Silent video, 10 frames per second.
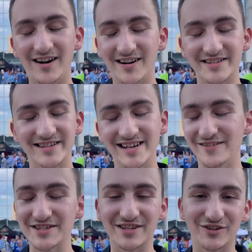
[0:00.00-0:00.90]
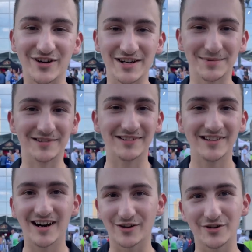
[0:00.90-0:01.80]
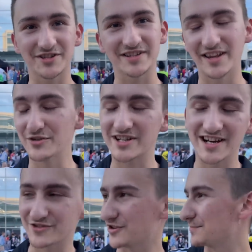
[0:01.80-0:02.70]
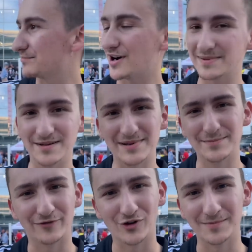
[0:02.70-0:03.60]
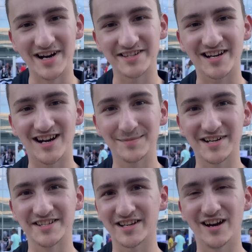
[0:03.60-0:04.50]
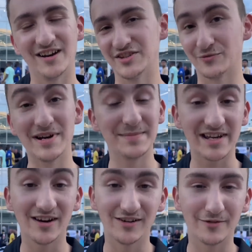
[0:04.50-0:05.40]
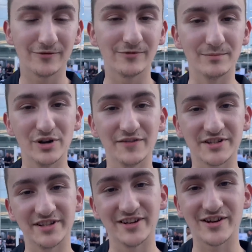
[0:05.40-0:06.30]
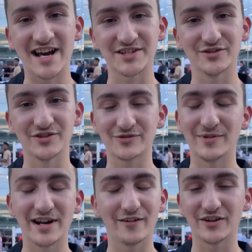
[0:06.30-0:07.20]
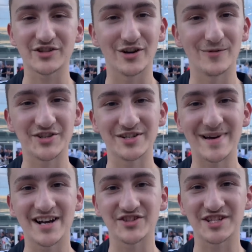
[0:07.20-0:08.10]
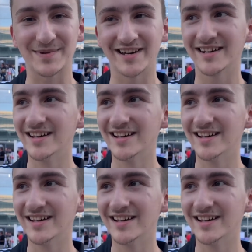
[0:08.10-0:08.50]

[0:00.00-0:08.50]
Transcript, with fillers: Awesome. Oh, it was incredible. Of course, those guys were probably a bit before my time, because uh, it was when Miguel uh, moved to Newcastle. It was when I started watching matches, but